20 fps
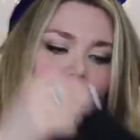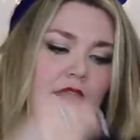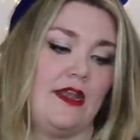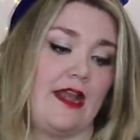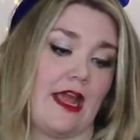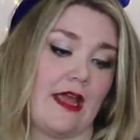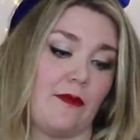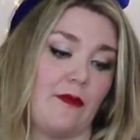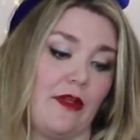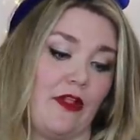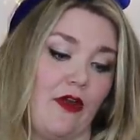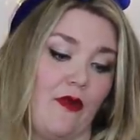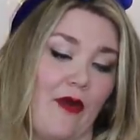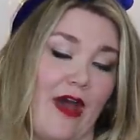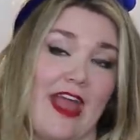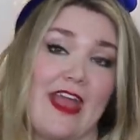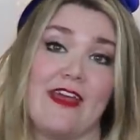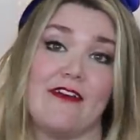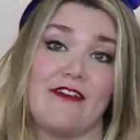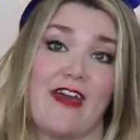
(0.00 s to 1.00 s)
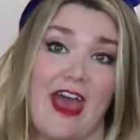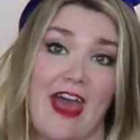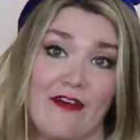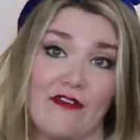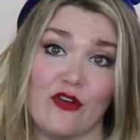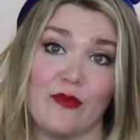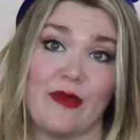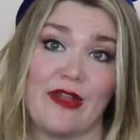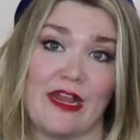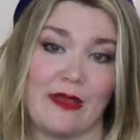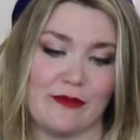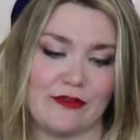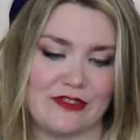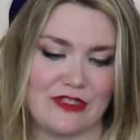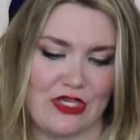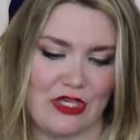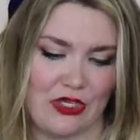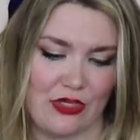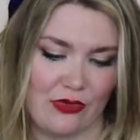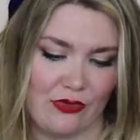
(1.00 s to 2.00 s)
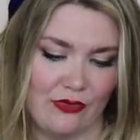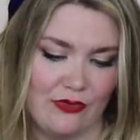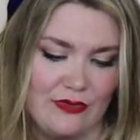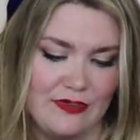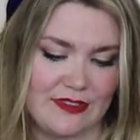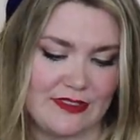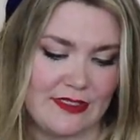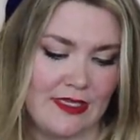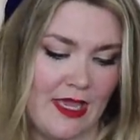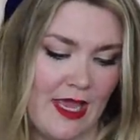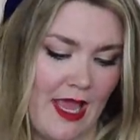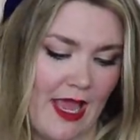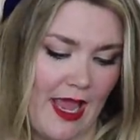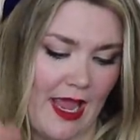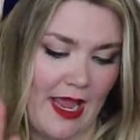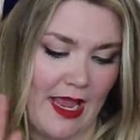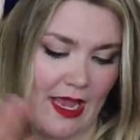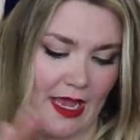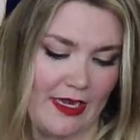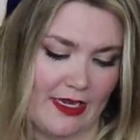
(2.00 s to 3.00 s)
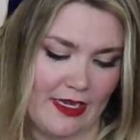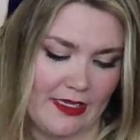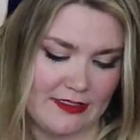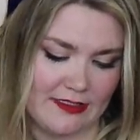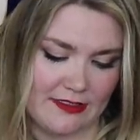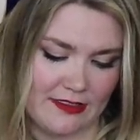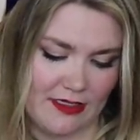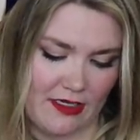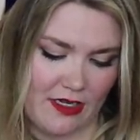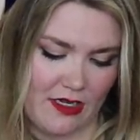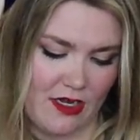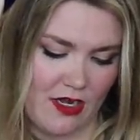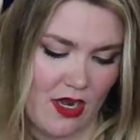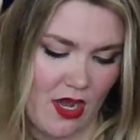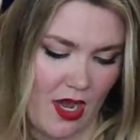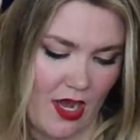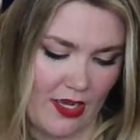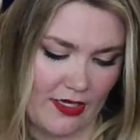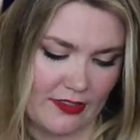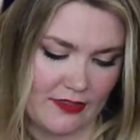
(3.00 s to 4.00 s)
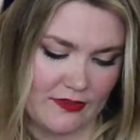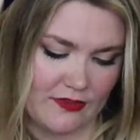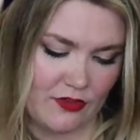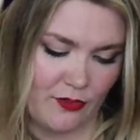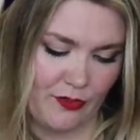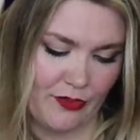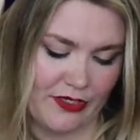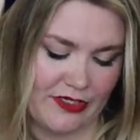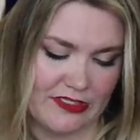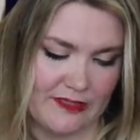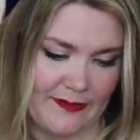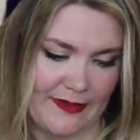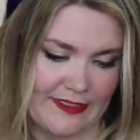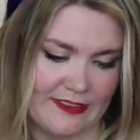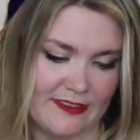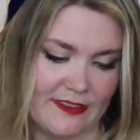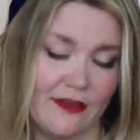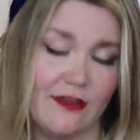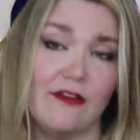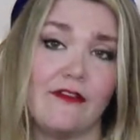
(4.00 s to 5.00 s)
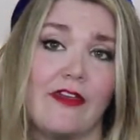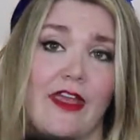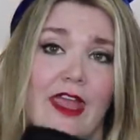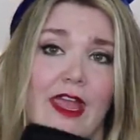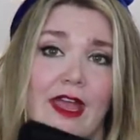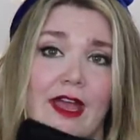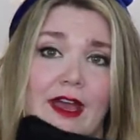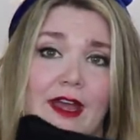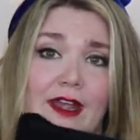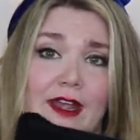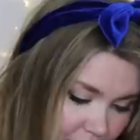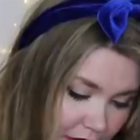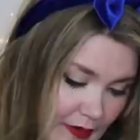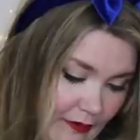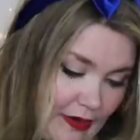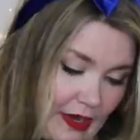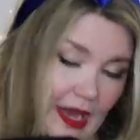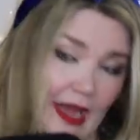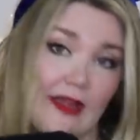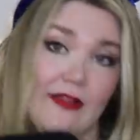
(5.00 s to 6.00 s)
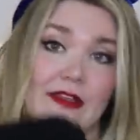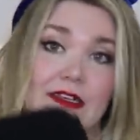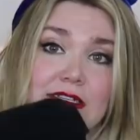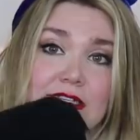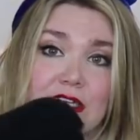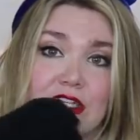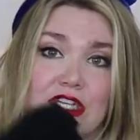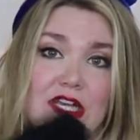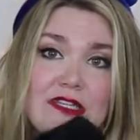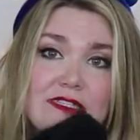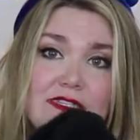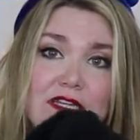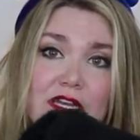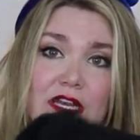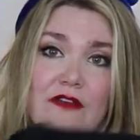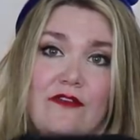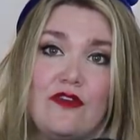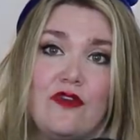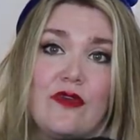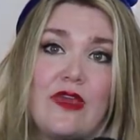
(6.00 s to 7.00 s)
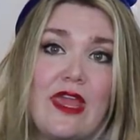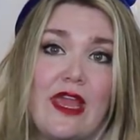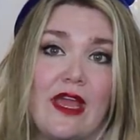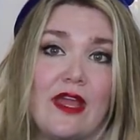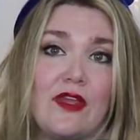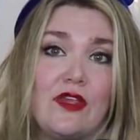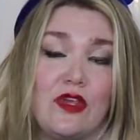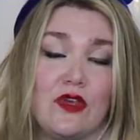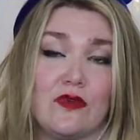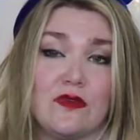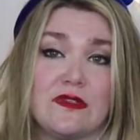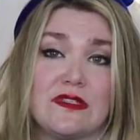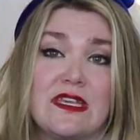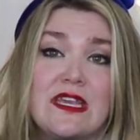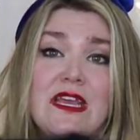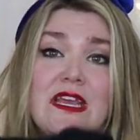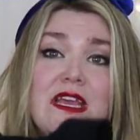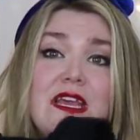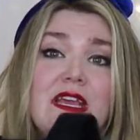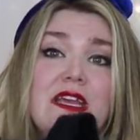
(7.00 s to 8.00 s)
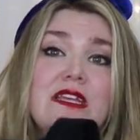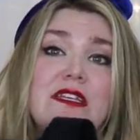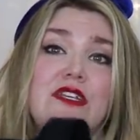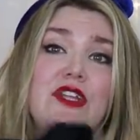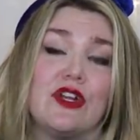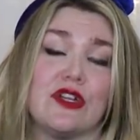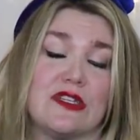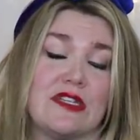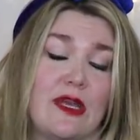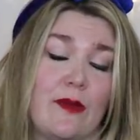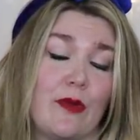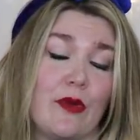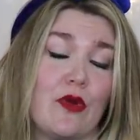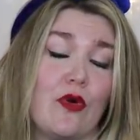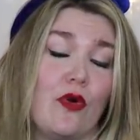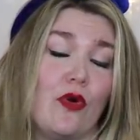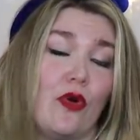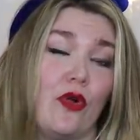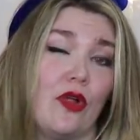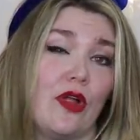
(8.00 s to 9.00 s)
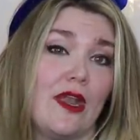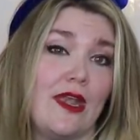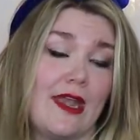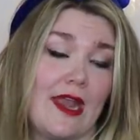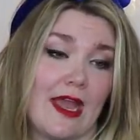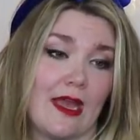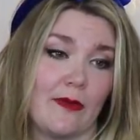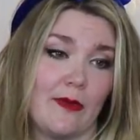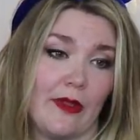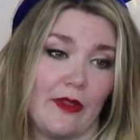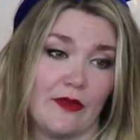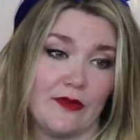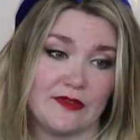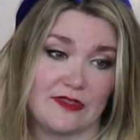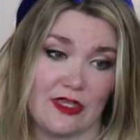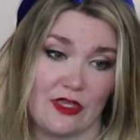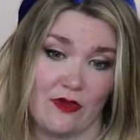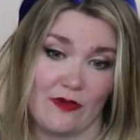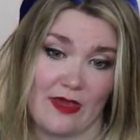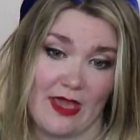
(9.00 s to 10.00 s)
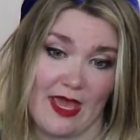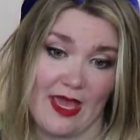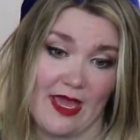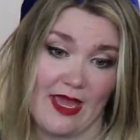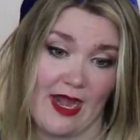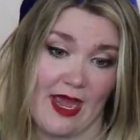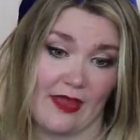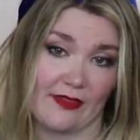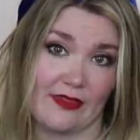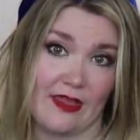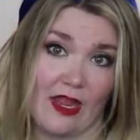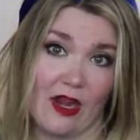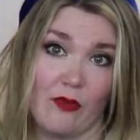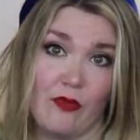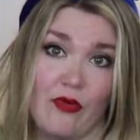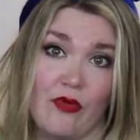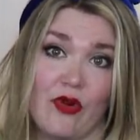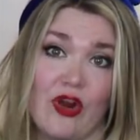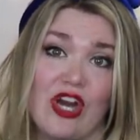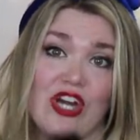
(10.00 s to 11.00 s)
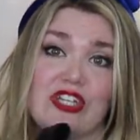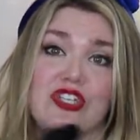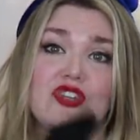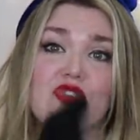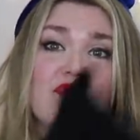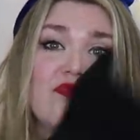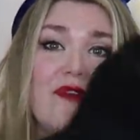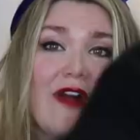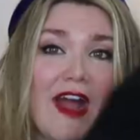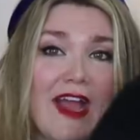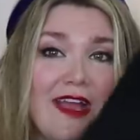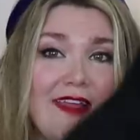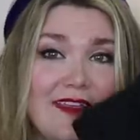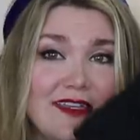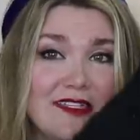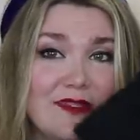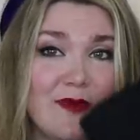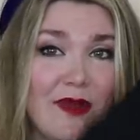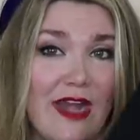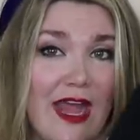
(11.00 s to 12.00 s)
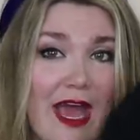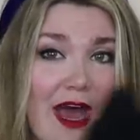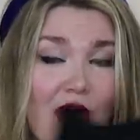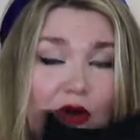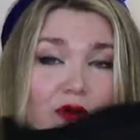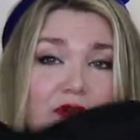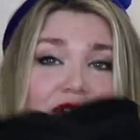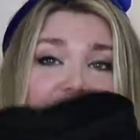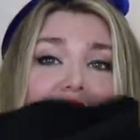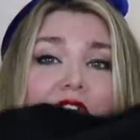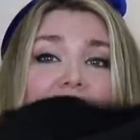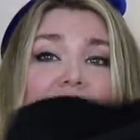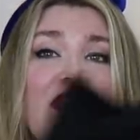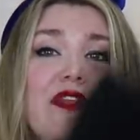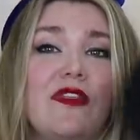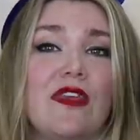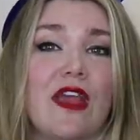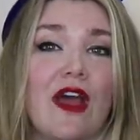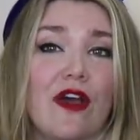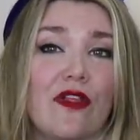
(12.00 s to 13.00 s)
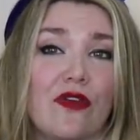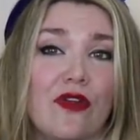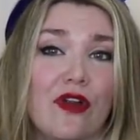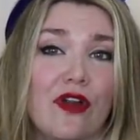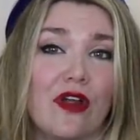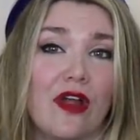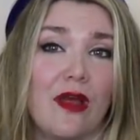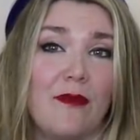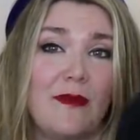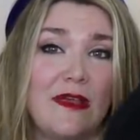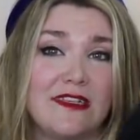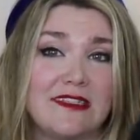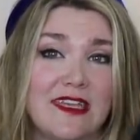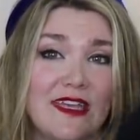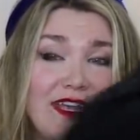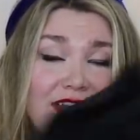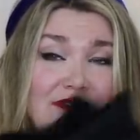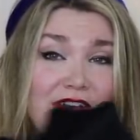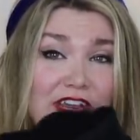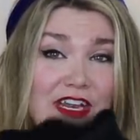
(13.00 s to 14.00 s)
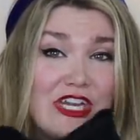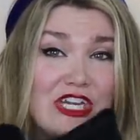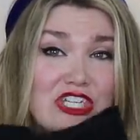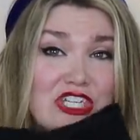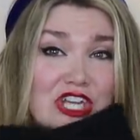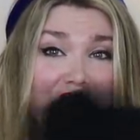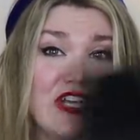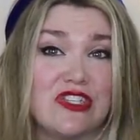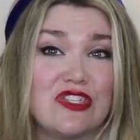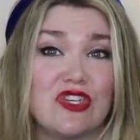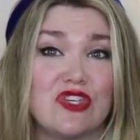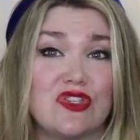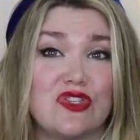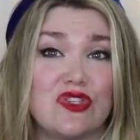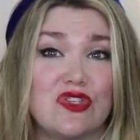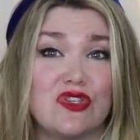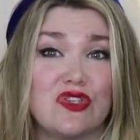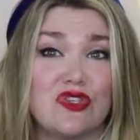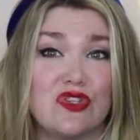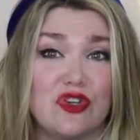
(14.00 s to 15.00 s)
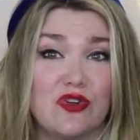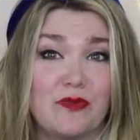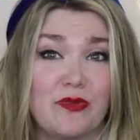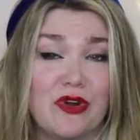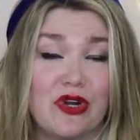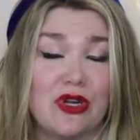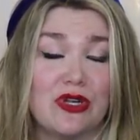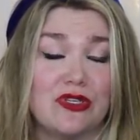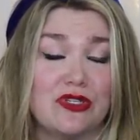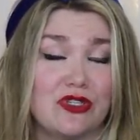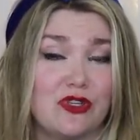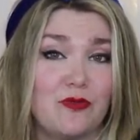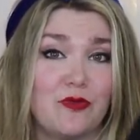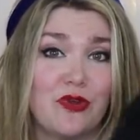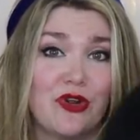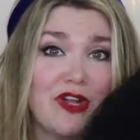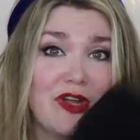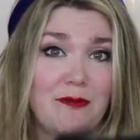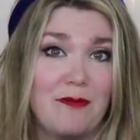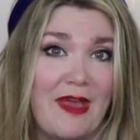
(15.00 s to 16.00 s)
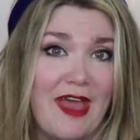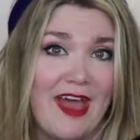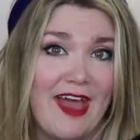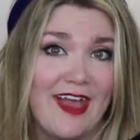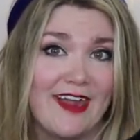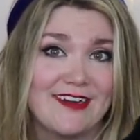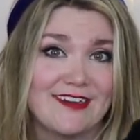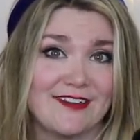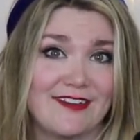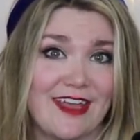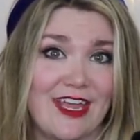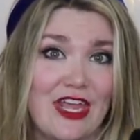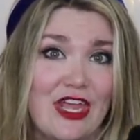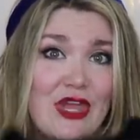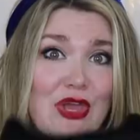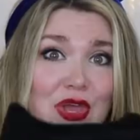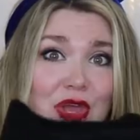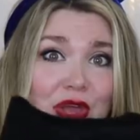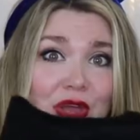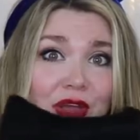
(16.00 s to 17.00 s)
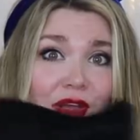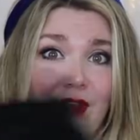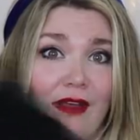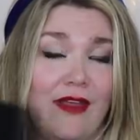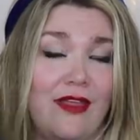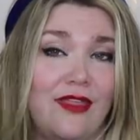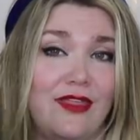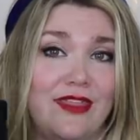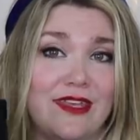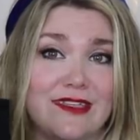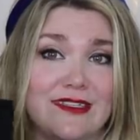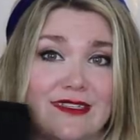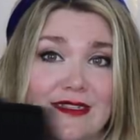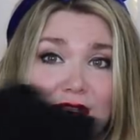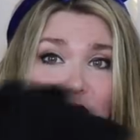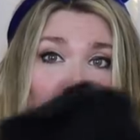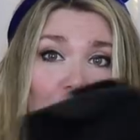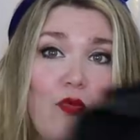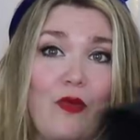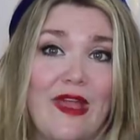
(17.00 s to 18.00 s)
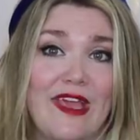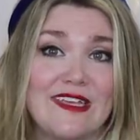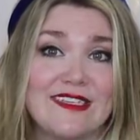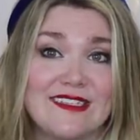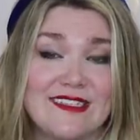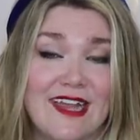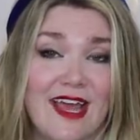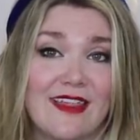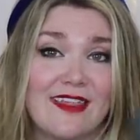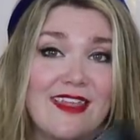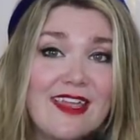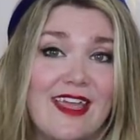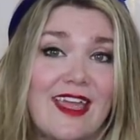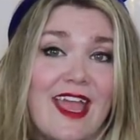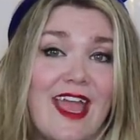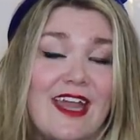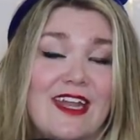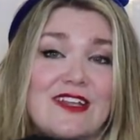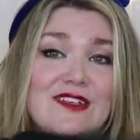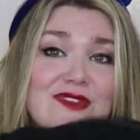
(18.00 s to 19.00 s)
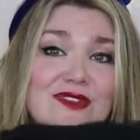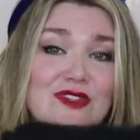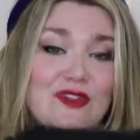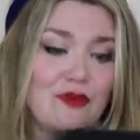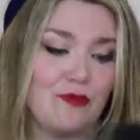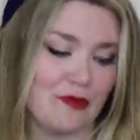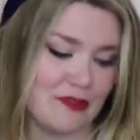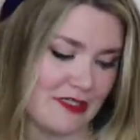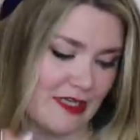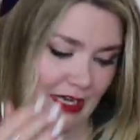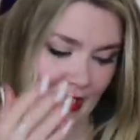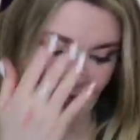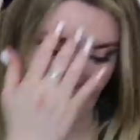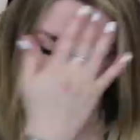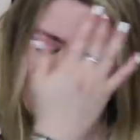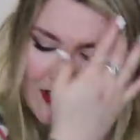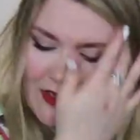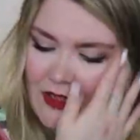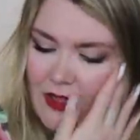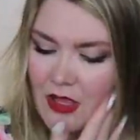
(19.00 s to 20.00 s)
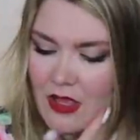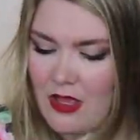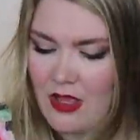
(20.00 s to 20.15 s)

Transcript: neck pillow I have ever been able to use and it's not super expensive and I would highly suggest it if you can't use your typical neck pillows that you get at the airport. Try this one out. The other amazing advantage, it's super duper compact. Like this weighs nothing and is super tiny.